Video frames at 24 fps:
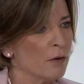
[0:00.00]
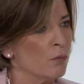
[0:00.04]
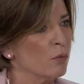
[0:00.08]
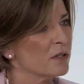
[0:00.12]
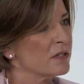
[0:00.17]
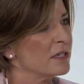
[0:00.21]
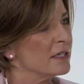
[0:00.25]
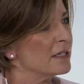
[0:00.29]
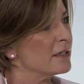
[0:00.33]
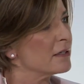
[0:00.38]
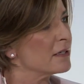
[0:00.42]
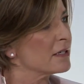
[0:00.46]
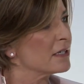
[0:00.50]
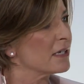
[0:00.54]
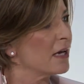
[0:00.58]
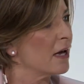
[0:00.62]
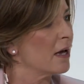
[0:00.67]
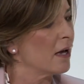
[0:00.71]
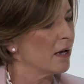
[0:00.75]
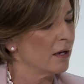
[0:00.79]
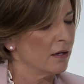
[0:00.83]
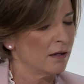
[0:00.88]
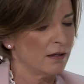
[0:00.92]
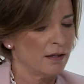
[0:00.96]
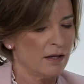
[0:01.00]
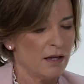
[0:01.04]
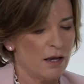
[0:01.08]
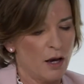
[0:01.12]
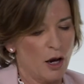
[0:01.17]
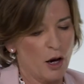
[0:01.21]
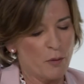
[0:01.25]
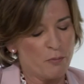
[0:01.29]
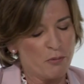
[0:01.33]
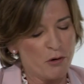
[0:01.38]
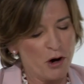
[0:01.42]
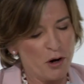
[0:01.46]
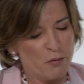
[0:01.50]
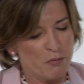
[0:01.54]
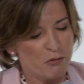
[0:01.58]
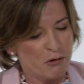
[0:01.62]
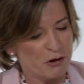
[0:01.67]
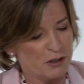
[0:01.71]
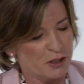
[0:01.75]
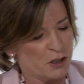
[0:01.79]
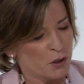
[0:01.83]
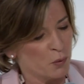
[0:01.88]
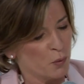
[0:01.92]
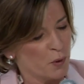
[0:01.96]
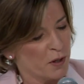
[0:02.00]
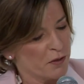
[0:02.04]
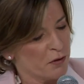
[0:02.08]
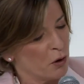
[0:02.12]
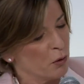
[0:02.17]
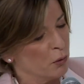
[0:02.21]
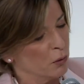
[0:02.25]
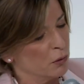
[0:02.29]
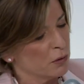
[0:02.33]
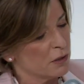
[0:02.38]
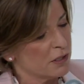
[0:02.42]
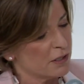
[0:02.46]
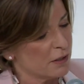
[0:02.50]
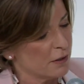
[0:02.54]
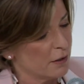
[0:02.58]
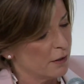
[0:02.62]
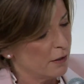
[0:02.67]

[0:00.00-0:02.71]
was it appropriate to withhold